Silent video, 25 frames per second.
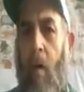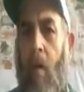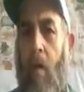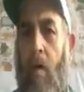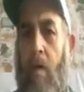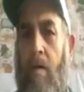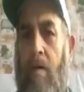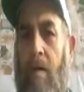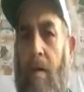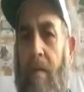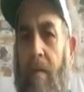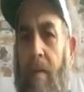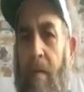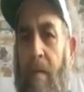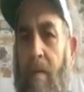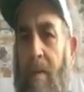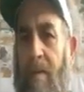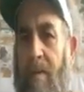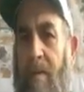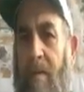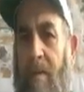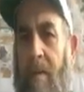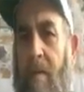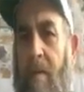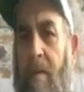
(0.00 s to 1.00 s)
all of the
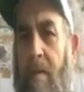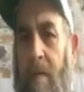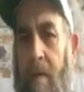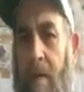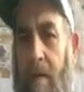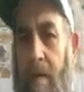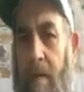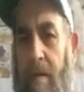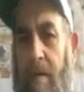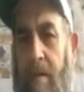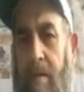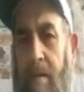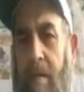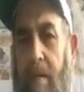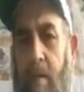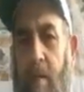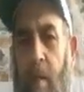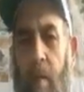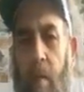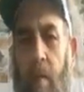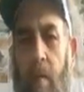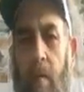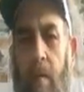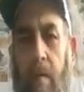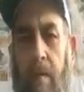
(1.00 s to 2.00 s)
materials, the
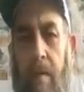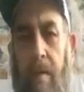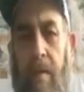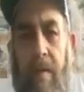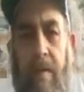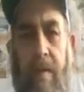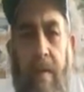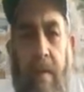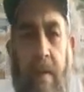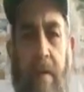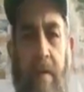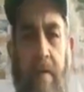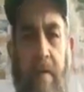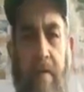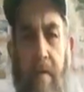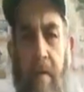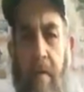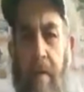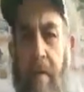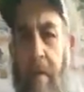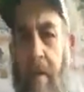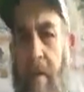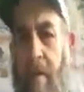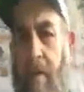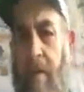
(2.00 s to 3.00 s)
gold, the
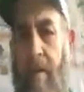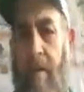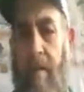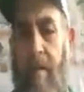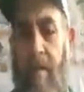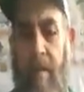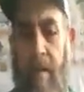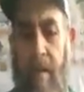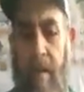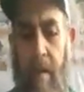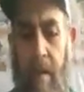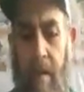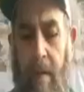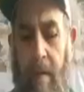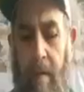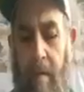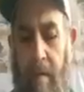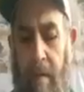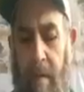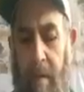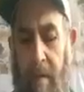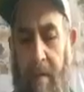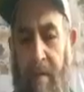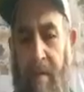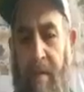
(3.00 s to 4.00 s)
silver,
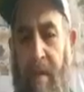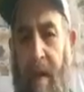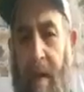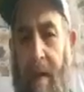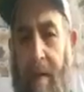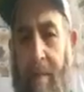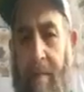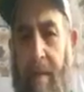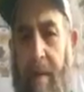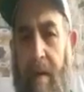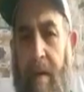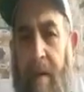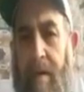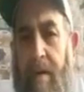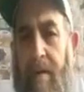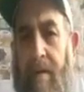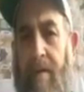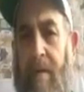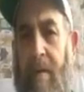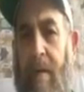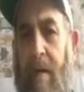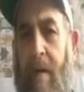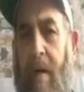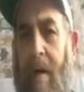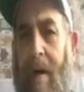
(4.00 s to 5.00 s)
the
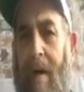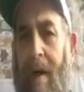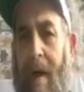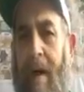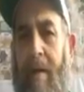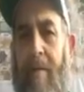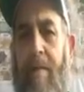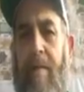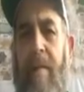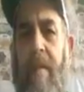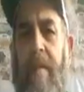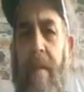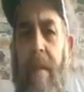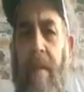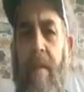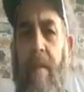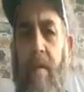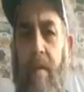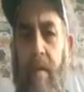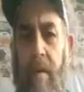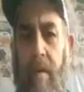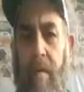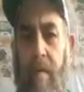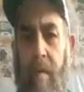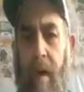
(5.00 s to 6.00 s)
fabrics, everything
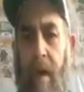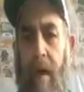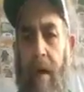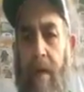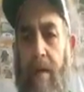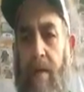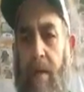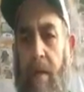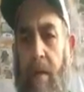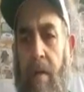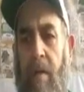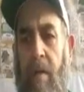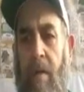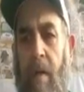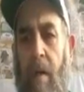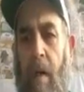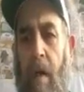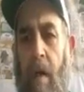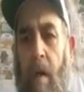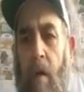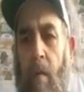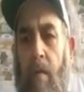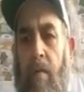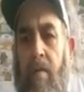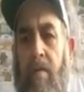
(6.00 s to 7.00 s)
you can imagine,
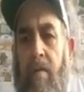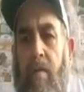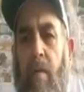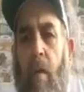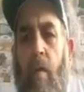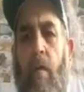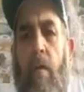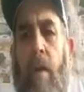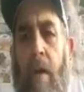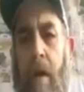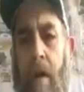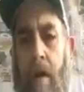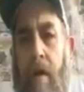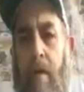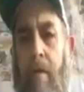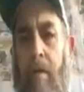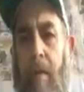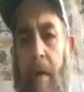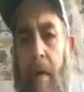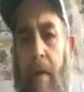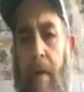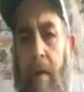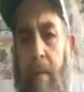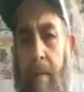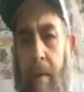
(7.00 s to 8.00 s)
was donated
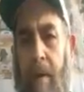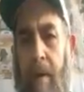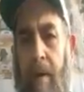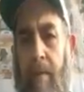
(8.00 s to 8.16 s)
by the